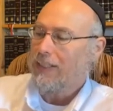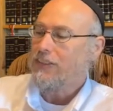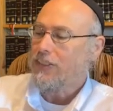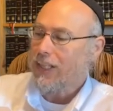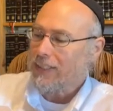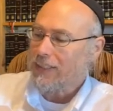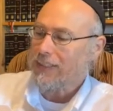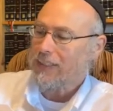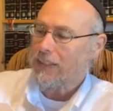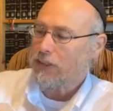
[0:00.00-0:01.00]
Just as
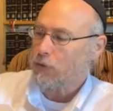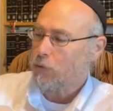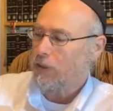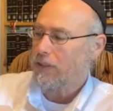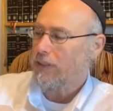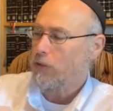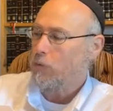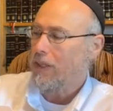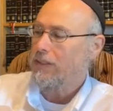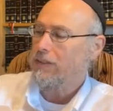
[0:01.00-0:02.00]
I swore that the
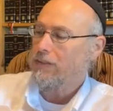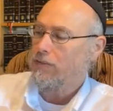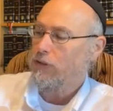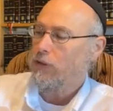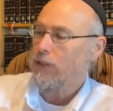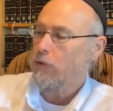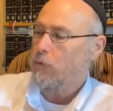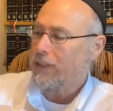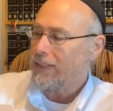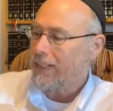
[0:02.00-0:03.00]
waters of Noah
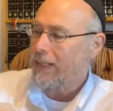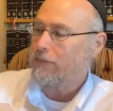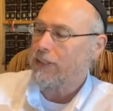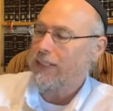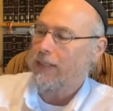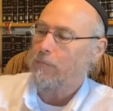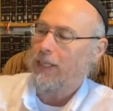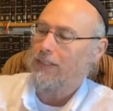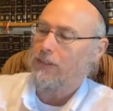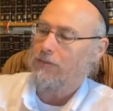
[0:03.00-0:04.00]
would never again
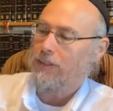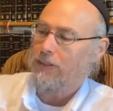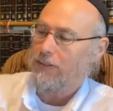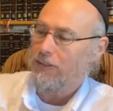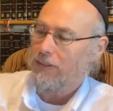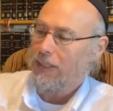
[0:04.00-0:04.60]
pass over the earth,